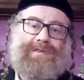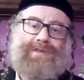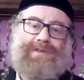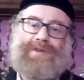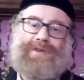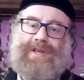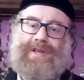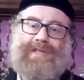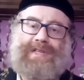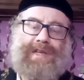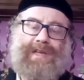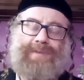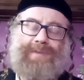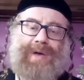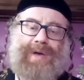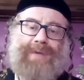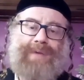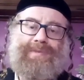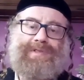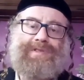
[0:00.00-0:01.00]
So there is no
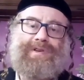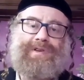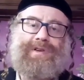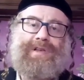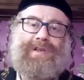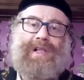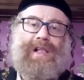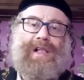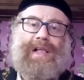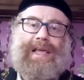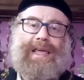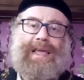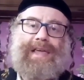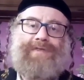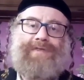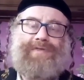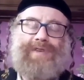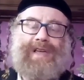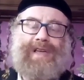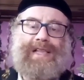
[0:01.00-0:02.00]
problem. So
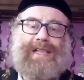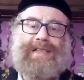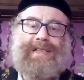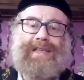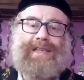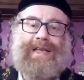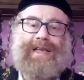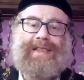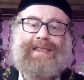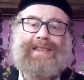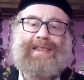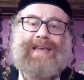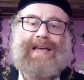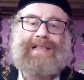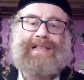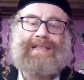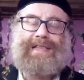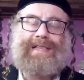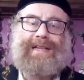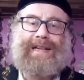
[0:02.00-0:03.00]
if you eat
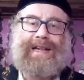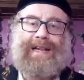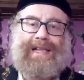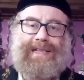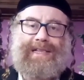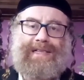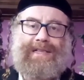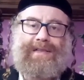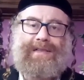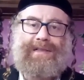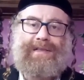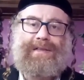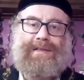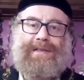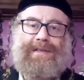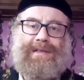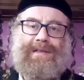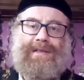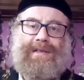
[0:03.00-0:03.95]
that little,